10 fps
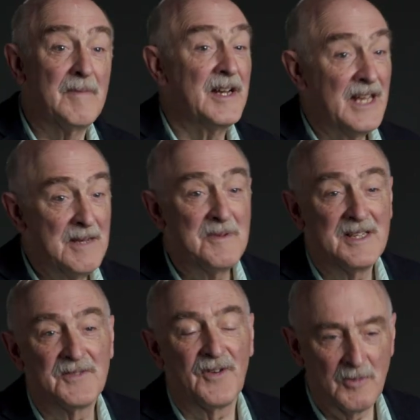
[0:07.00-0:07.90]
My name
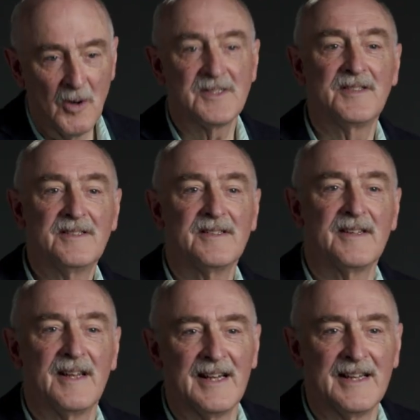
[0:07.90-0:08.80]
is Fred Watson.
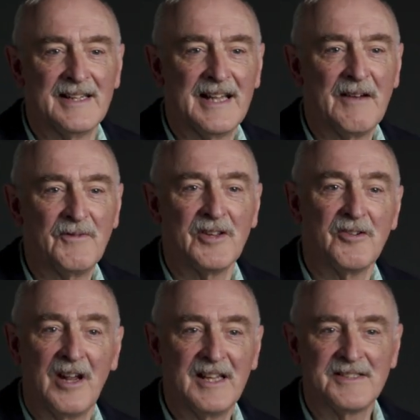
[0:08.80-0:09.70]
I have the
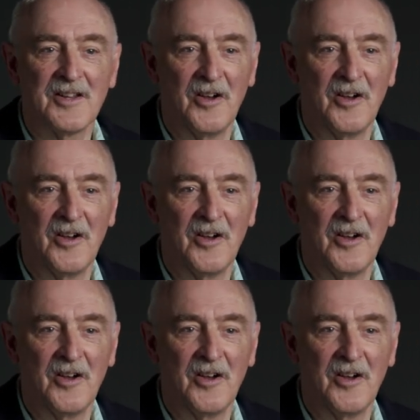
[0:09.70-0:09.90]
great